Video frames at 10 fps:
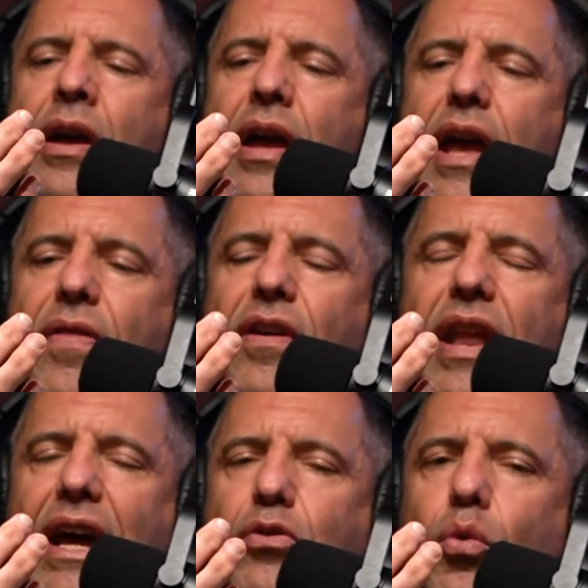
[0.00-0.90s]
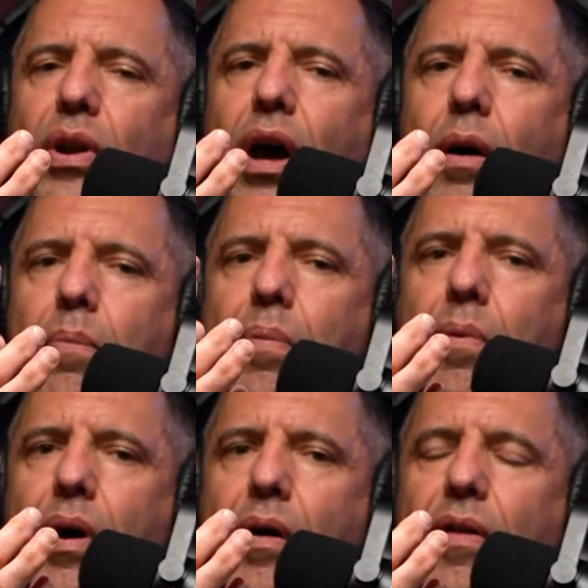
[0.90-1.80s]
and the next one up,
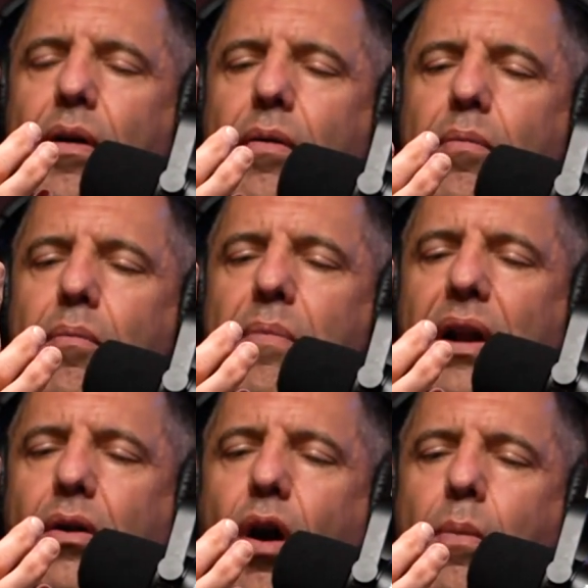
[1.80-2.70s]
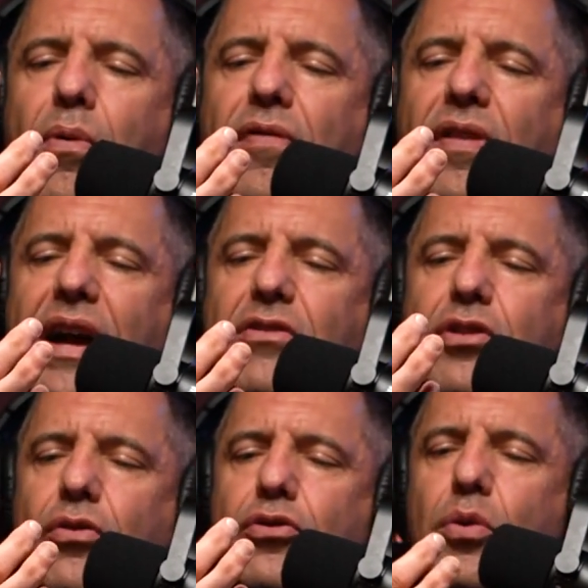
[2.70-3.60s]
the metacarpal
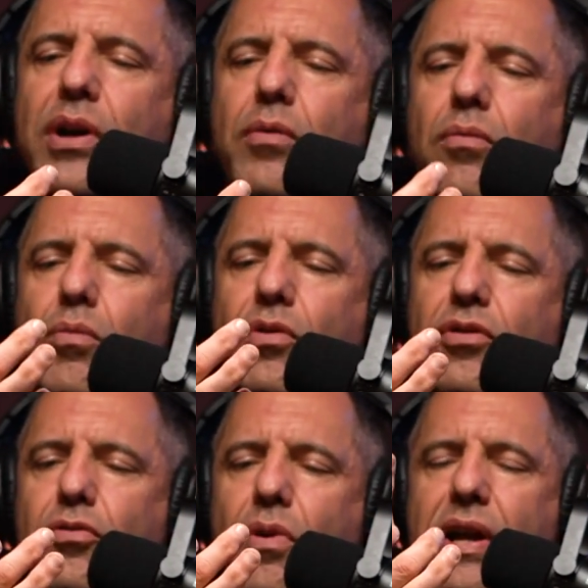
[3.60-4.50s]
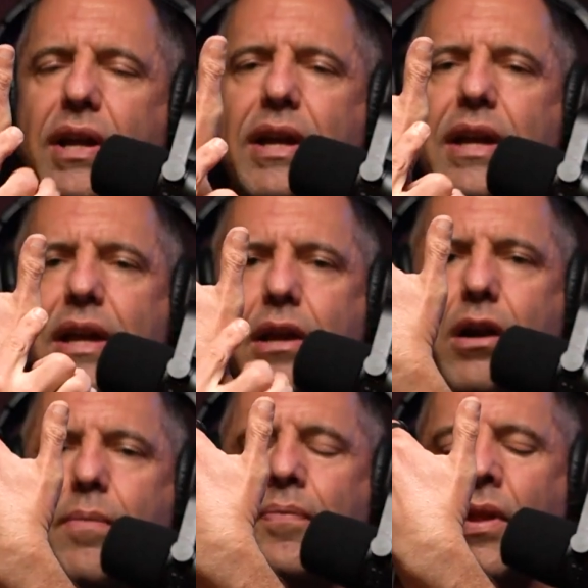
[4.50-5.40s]
phalangeal joint, which is right
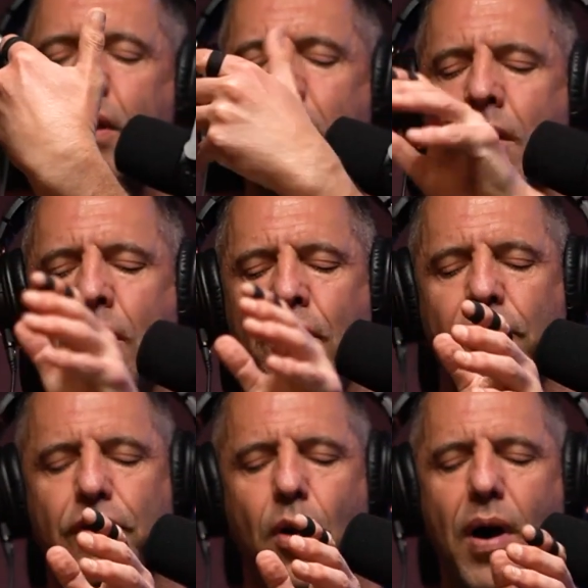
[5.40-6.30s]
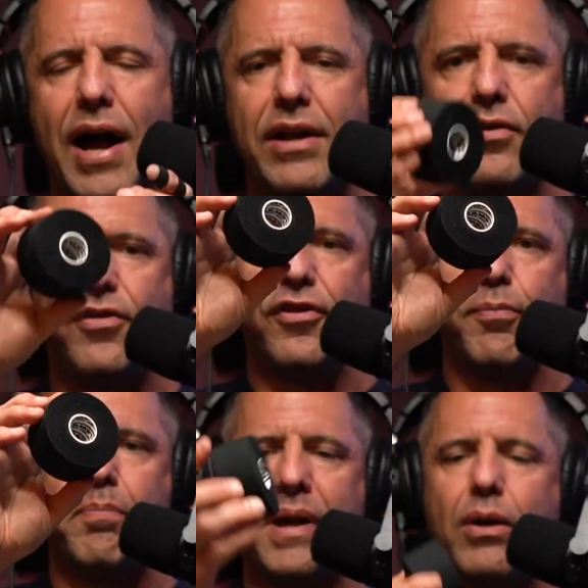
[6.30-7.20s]
here. So I use this
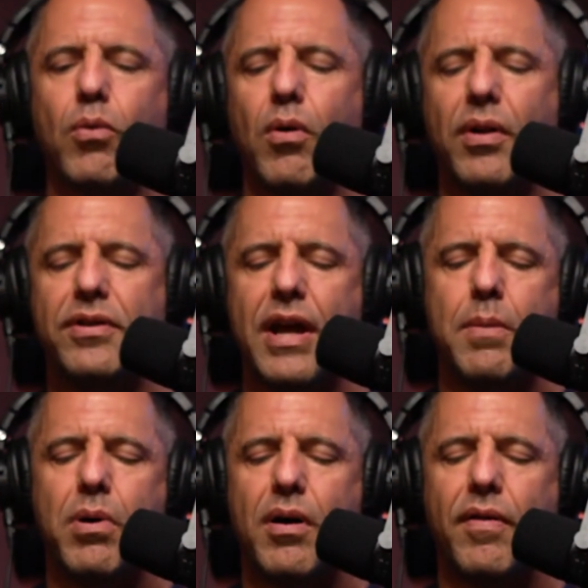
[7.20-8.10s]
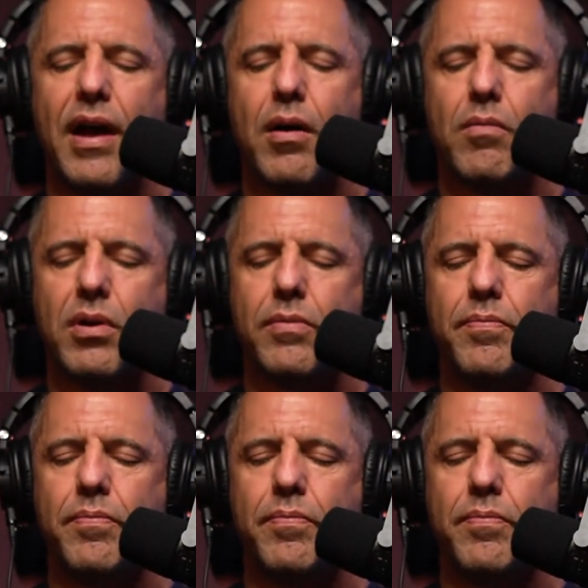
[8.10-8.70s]
big roll of tape on that one.